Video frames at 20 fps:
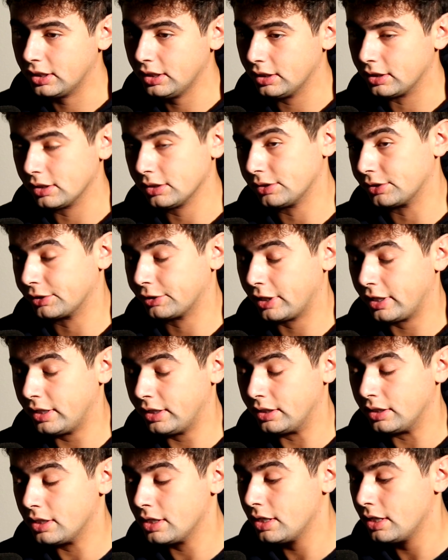Yeah, that's
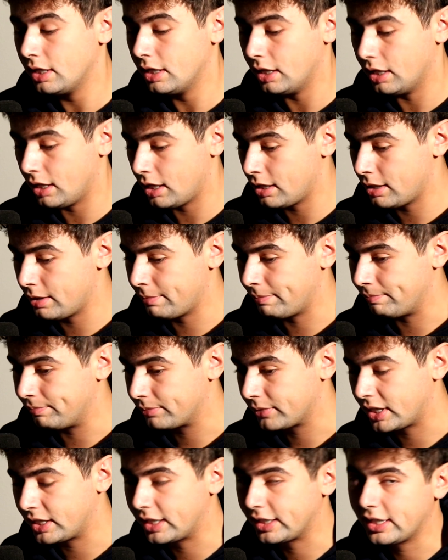great. And
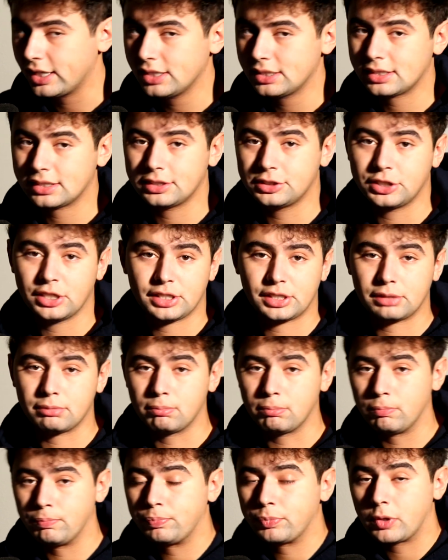I guess just
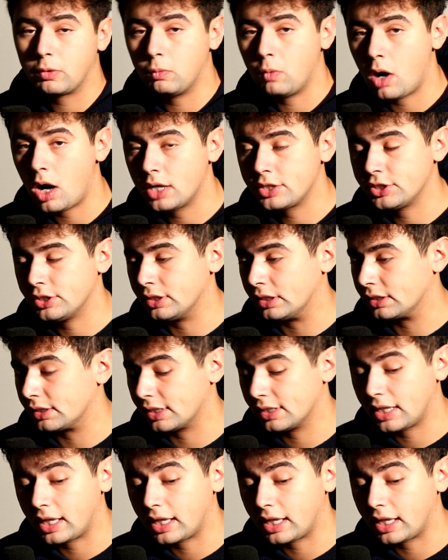watching it.